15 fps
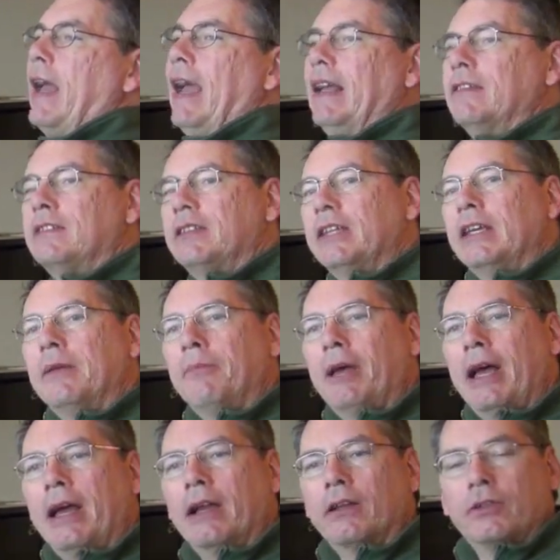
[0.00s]
and sing
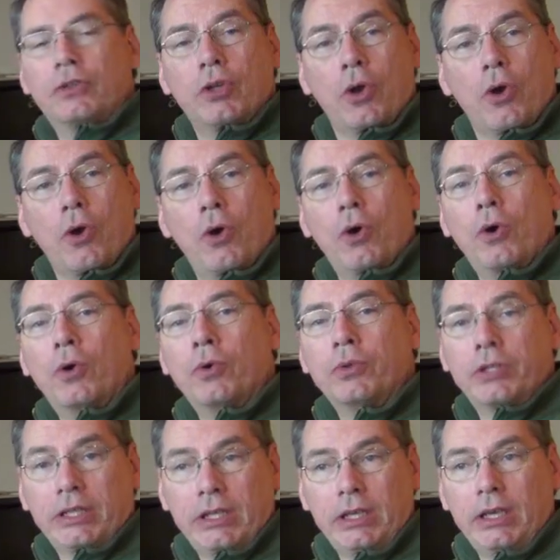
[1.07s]
back do,
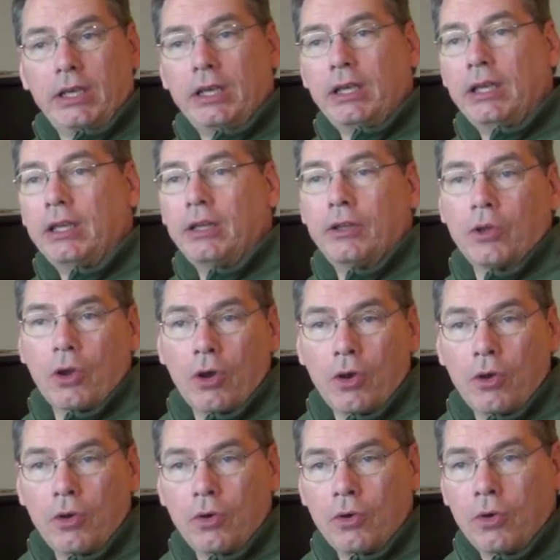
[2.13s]
ti,
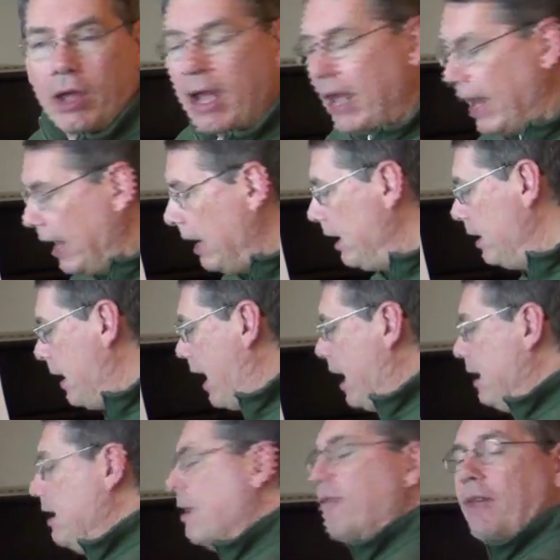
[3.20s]
do.
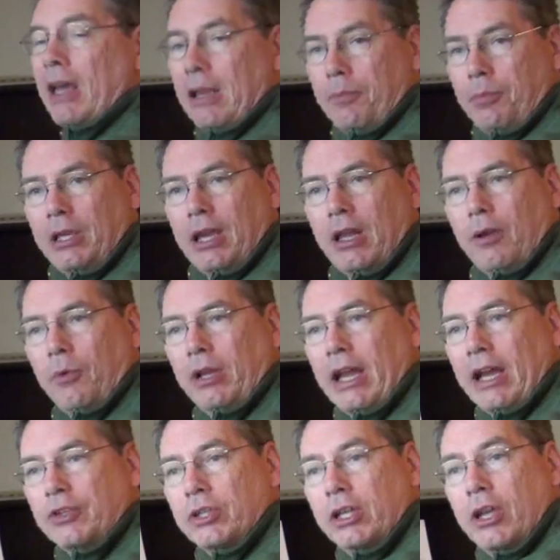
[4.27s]
And if at a piano, would
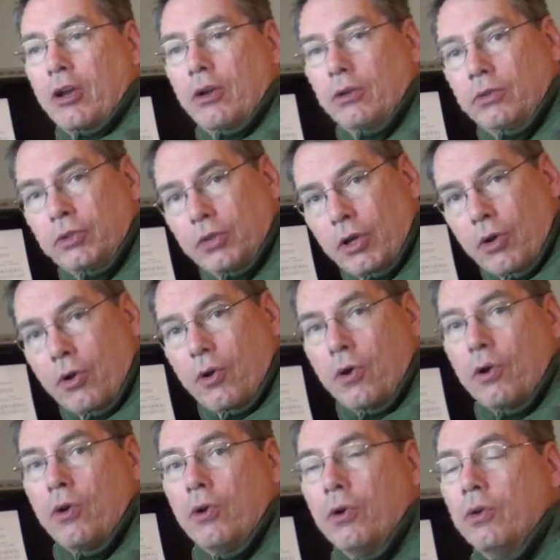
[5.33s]
actually go
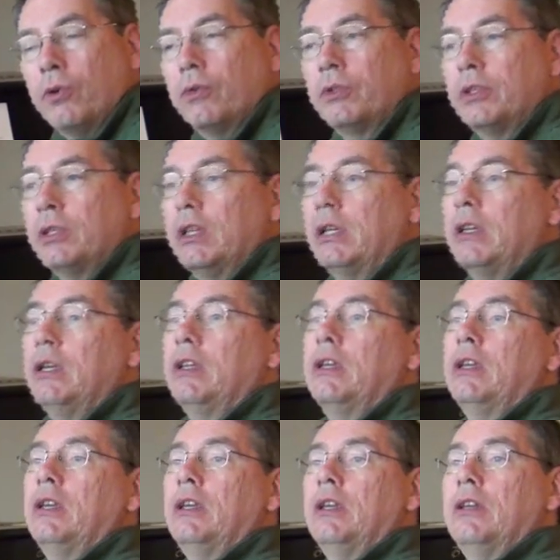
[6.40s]
do,
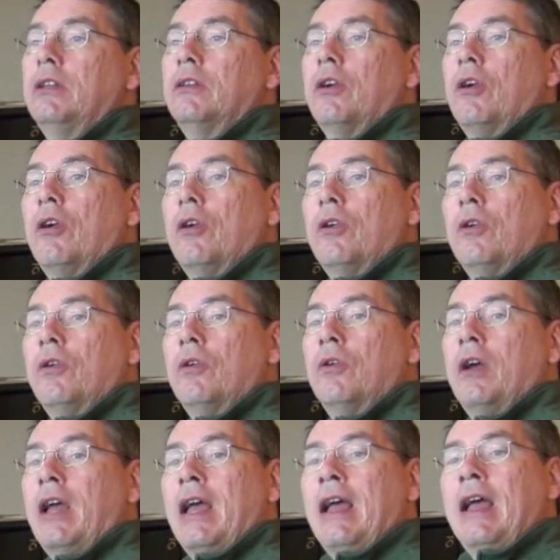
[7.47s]
ti, do.
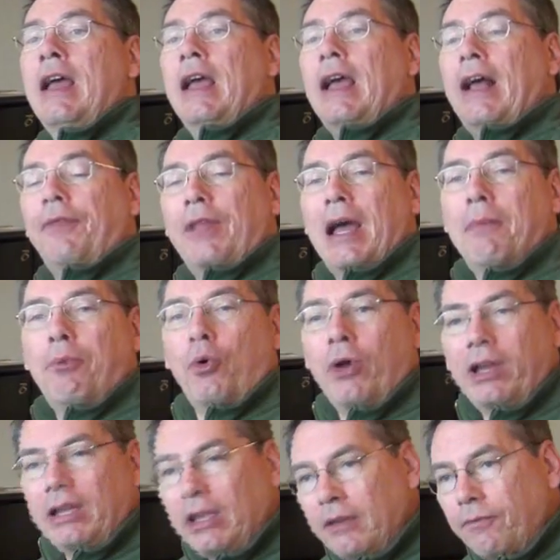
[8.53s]
At that
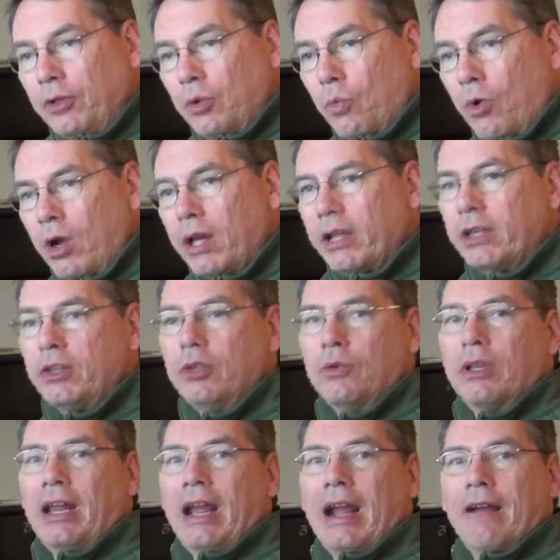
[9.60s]
point, if you wanted, you
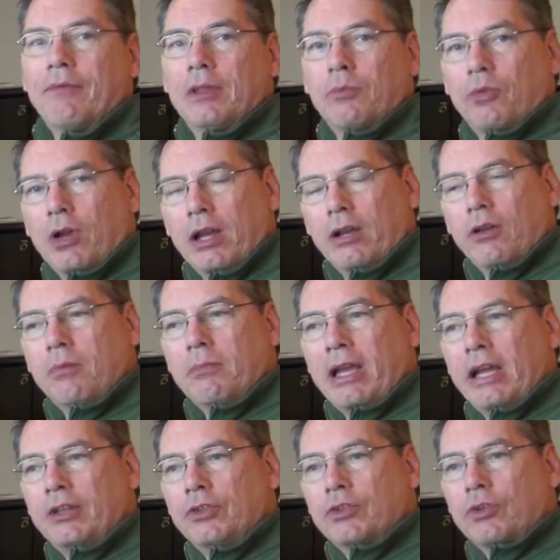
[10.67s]
could have them write on
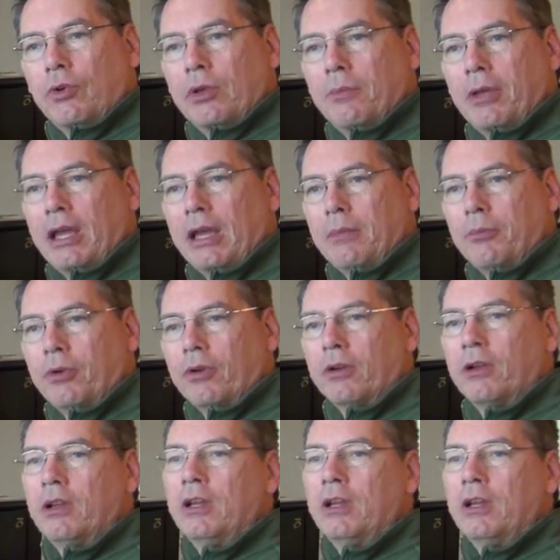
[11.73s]
manuscript paper,